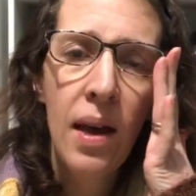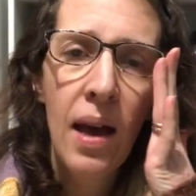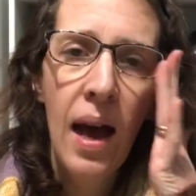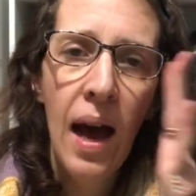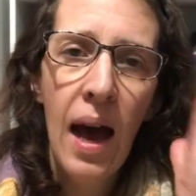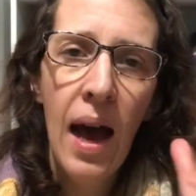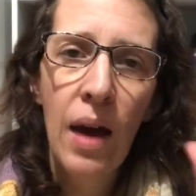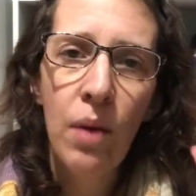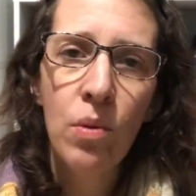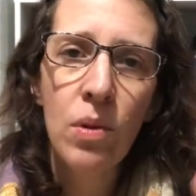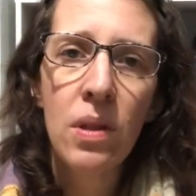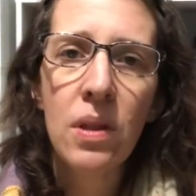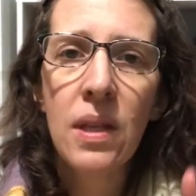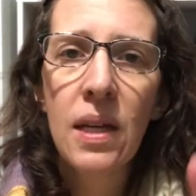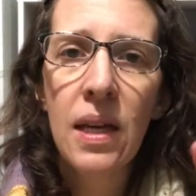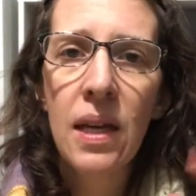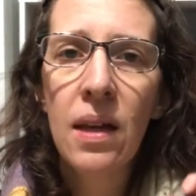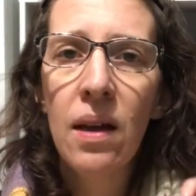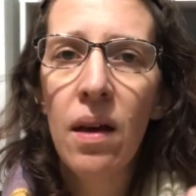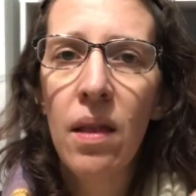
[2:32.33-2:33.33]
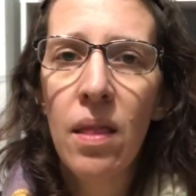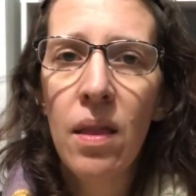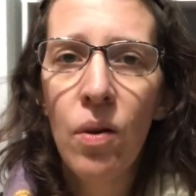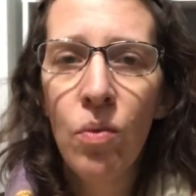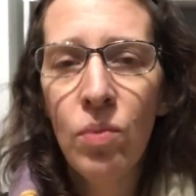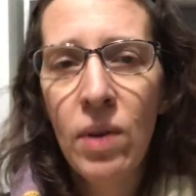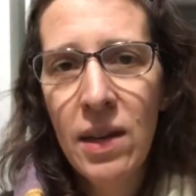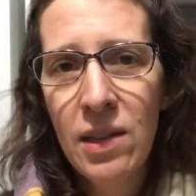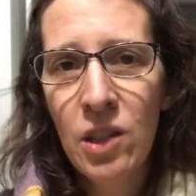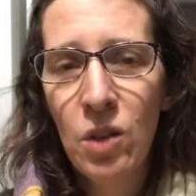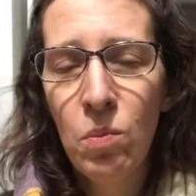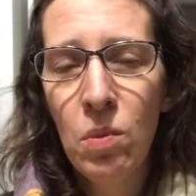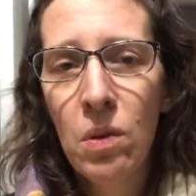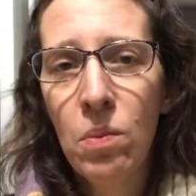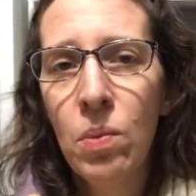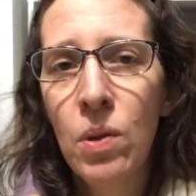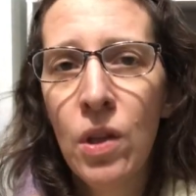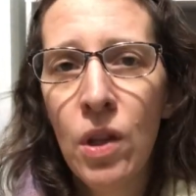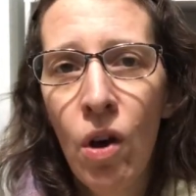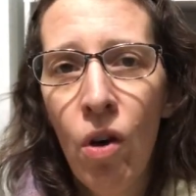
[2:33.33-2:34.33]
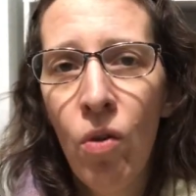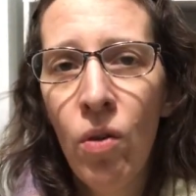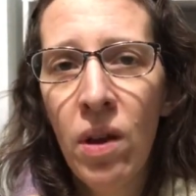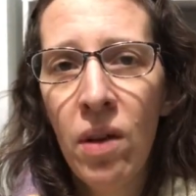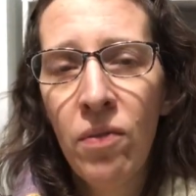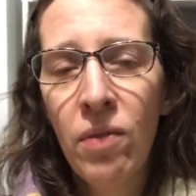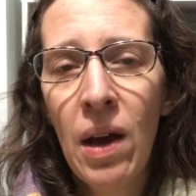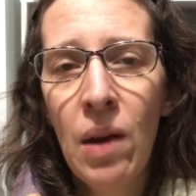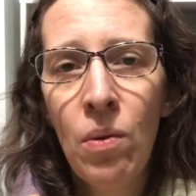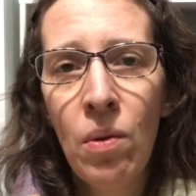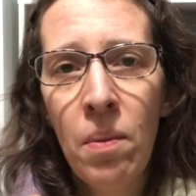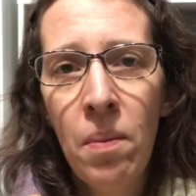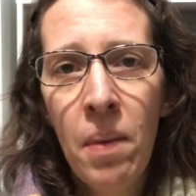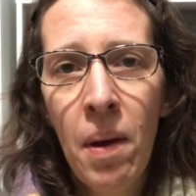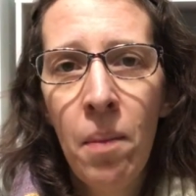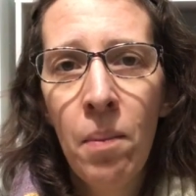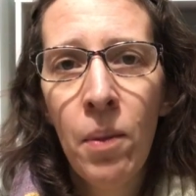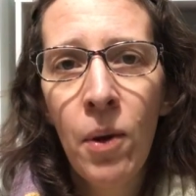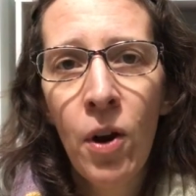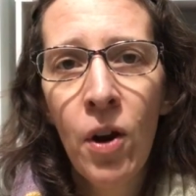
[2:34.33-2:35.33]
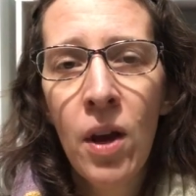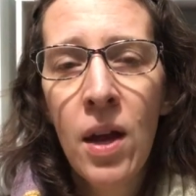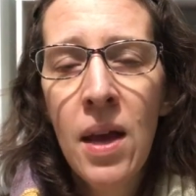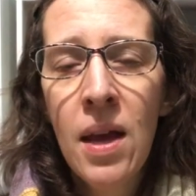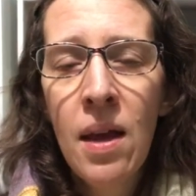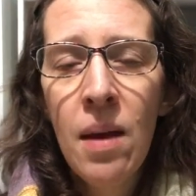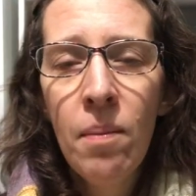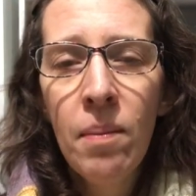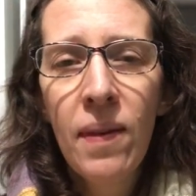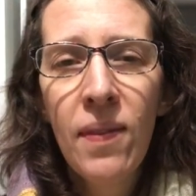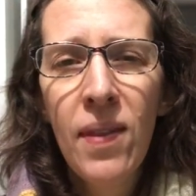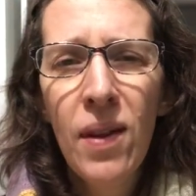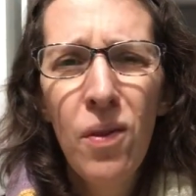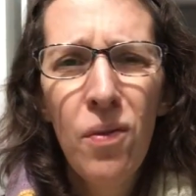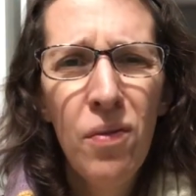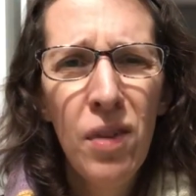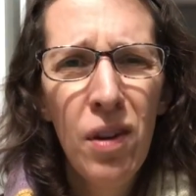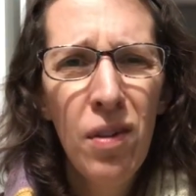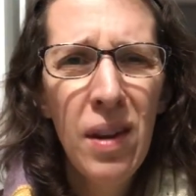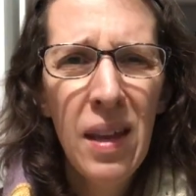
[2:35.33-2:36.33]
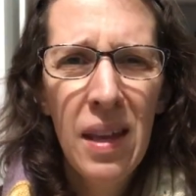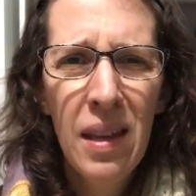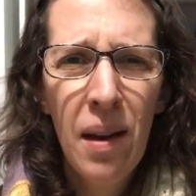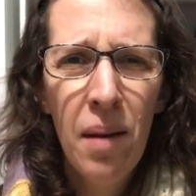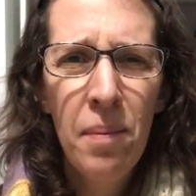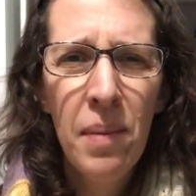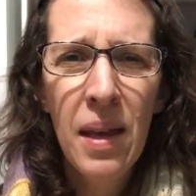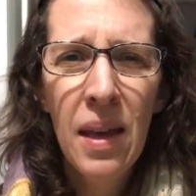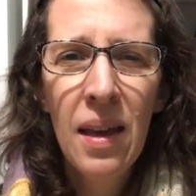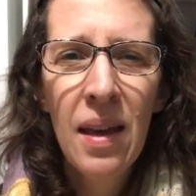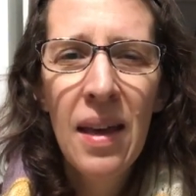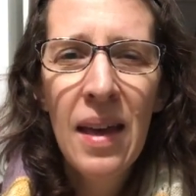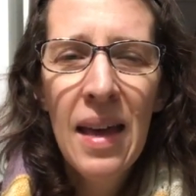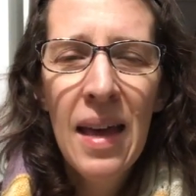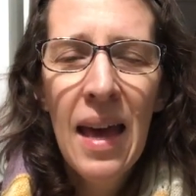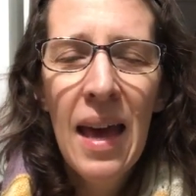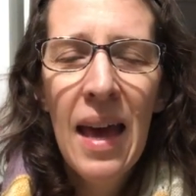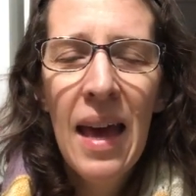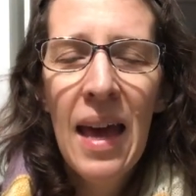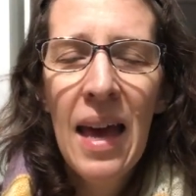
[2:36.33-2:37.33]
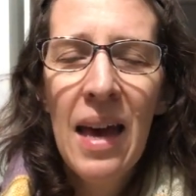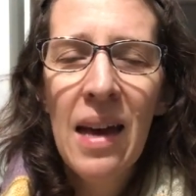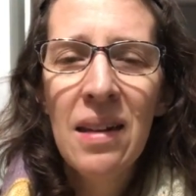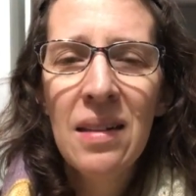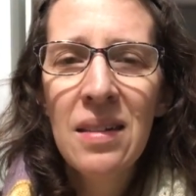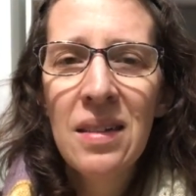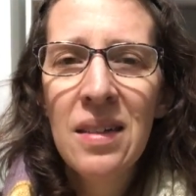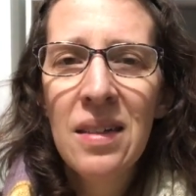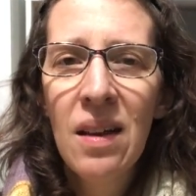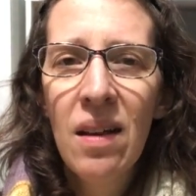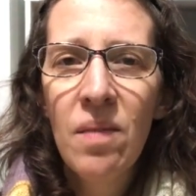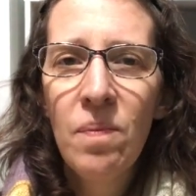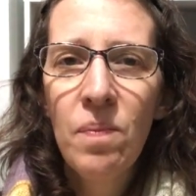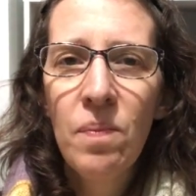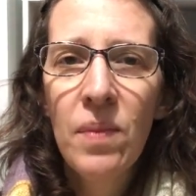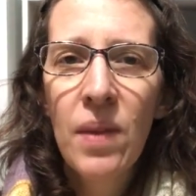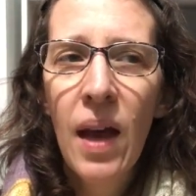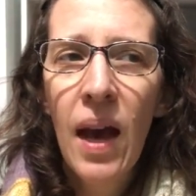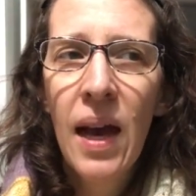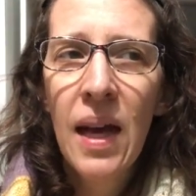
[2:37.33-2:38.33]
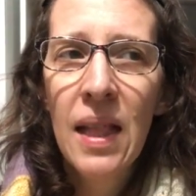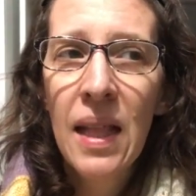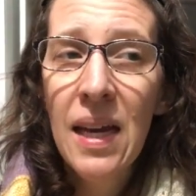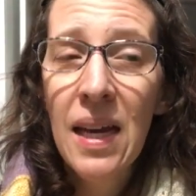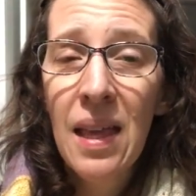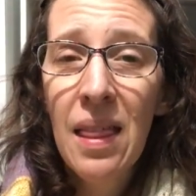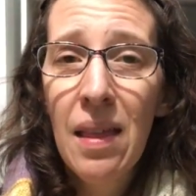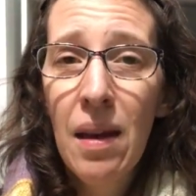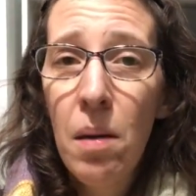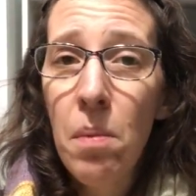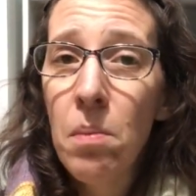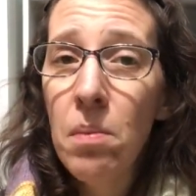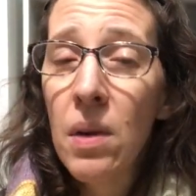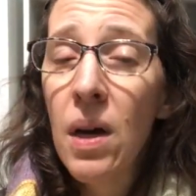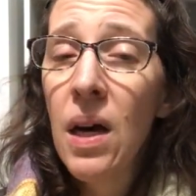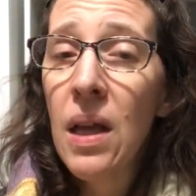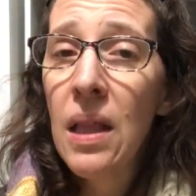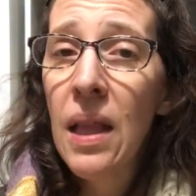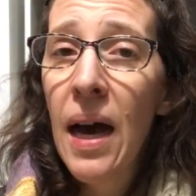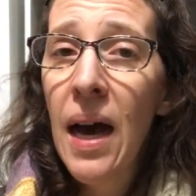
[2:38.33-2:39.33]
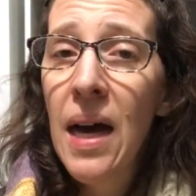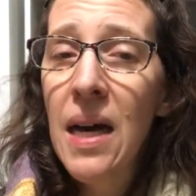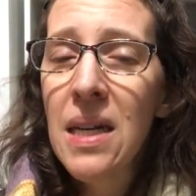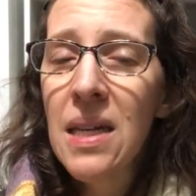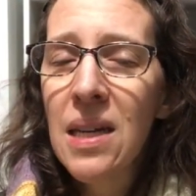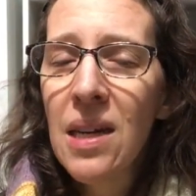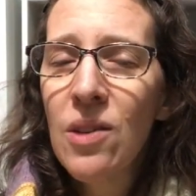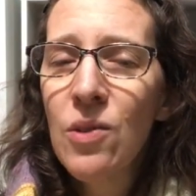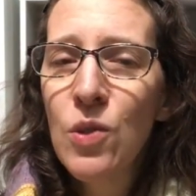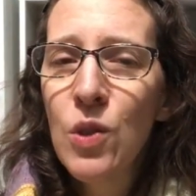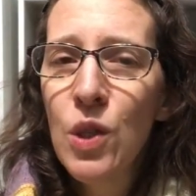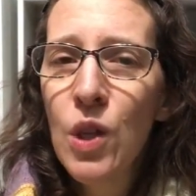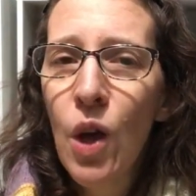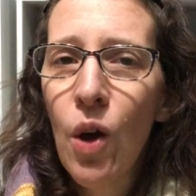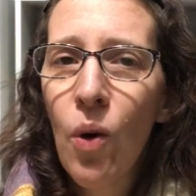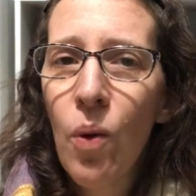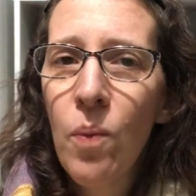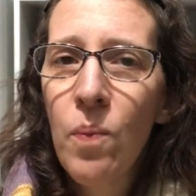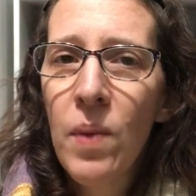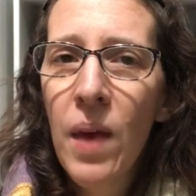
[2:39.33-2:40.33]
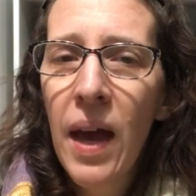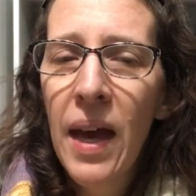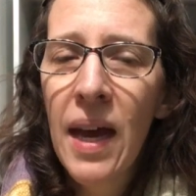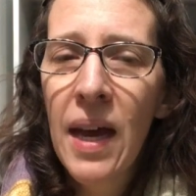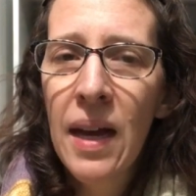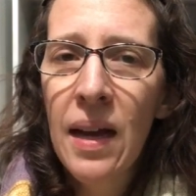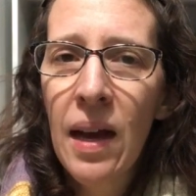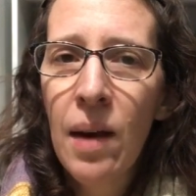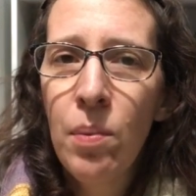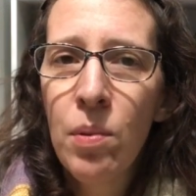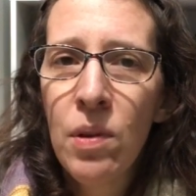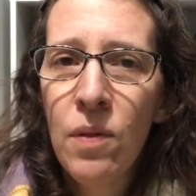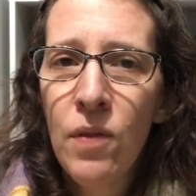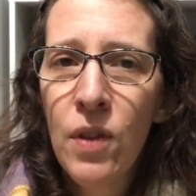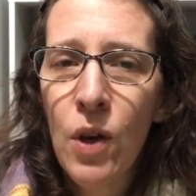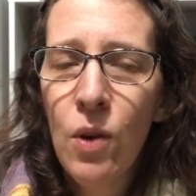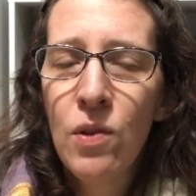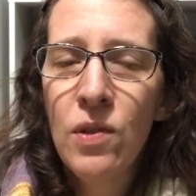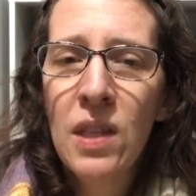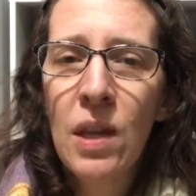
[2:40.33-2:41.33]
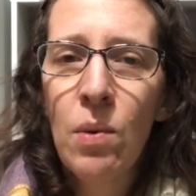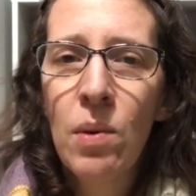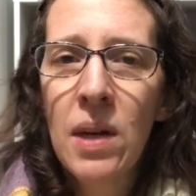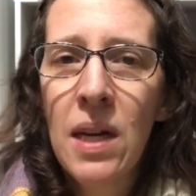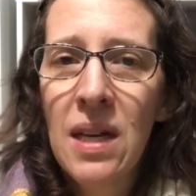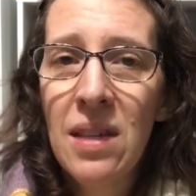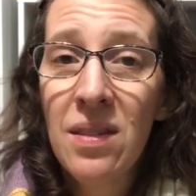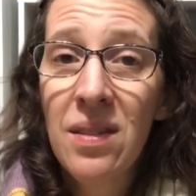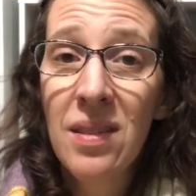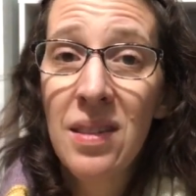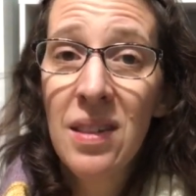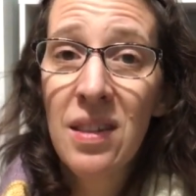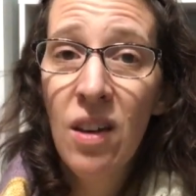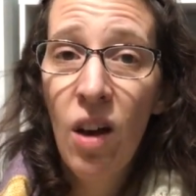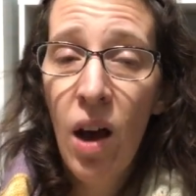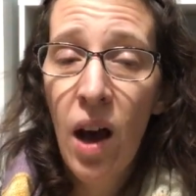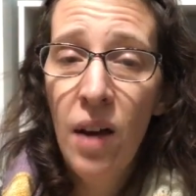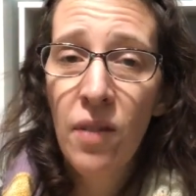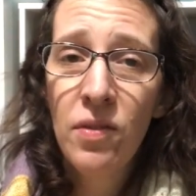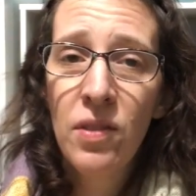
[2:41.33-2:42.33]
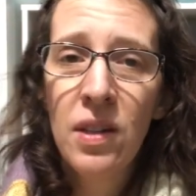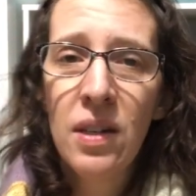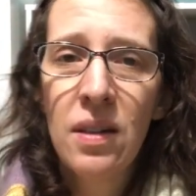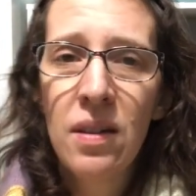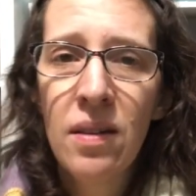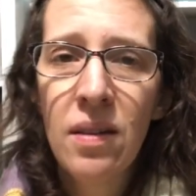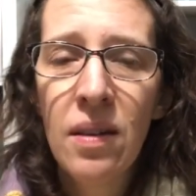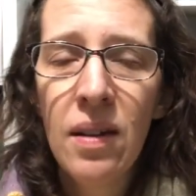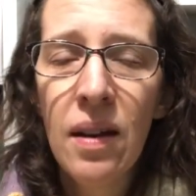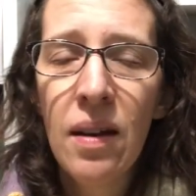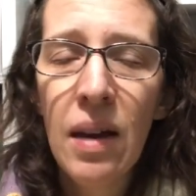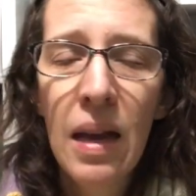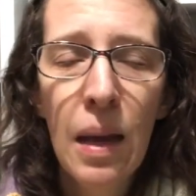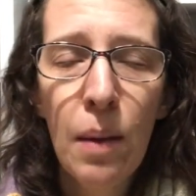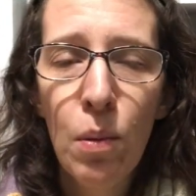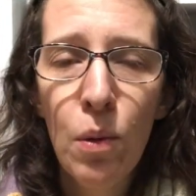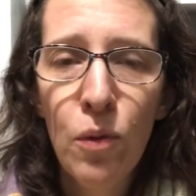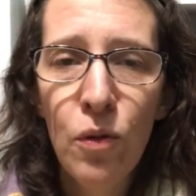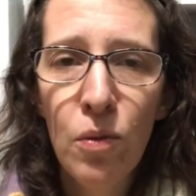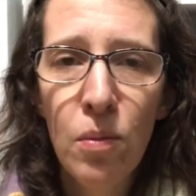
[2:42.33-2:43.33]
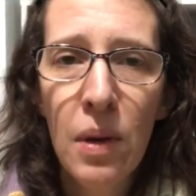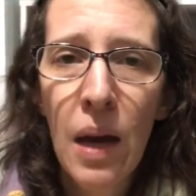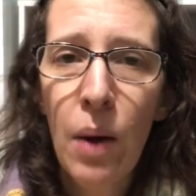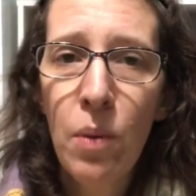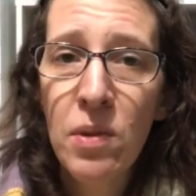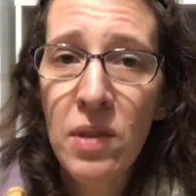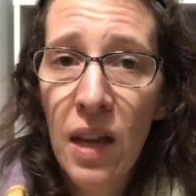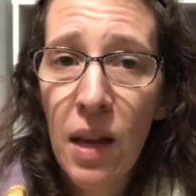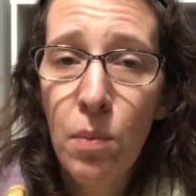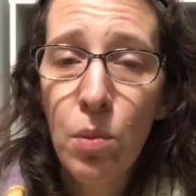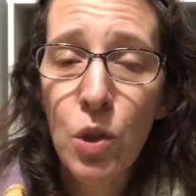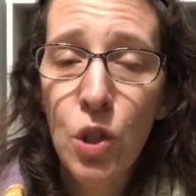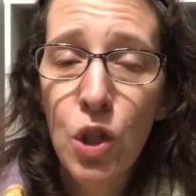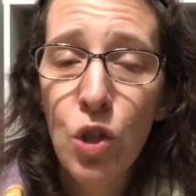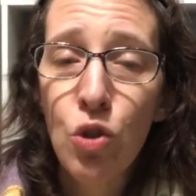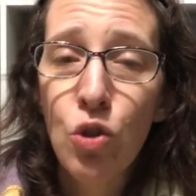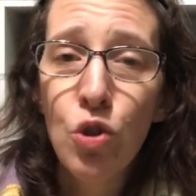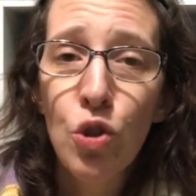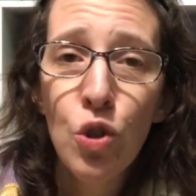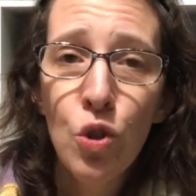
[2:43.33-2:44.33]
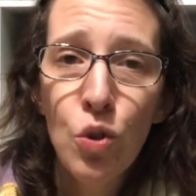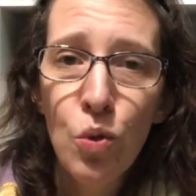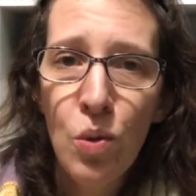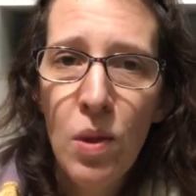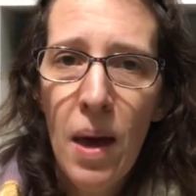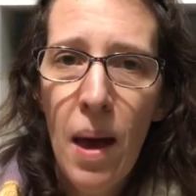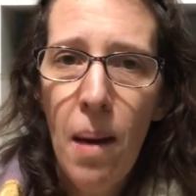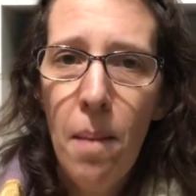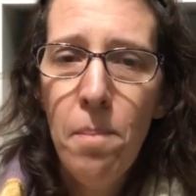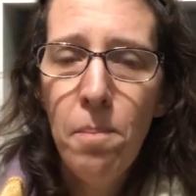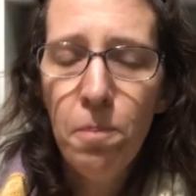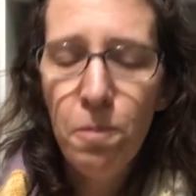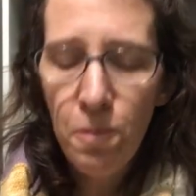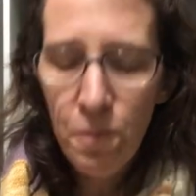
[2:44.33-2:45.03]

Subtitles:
I will link the recipe below if I remember, but they're very yummy, and I like them a lot. So I had a couple of those. They were nice and soft and I was able to chew them.